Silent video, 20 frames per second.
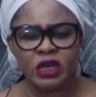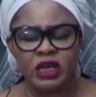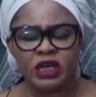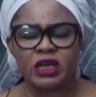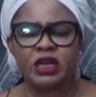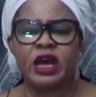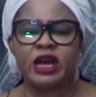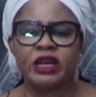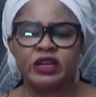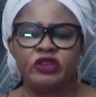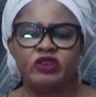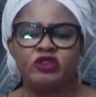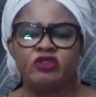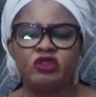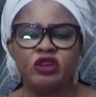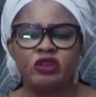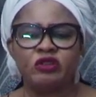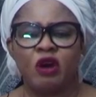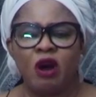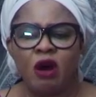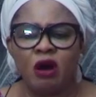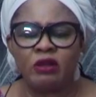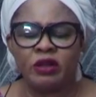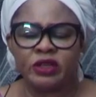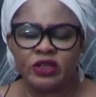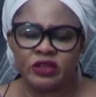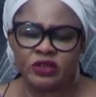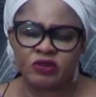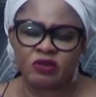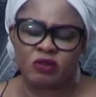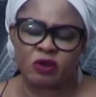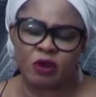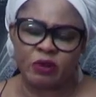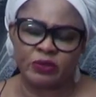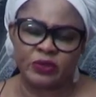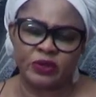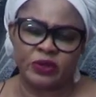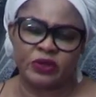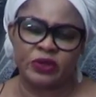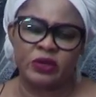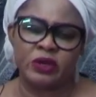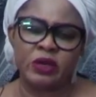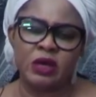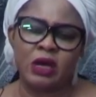in addition, all these crops.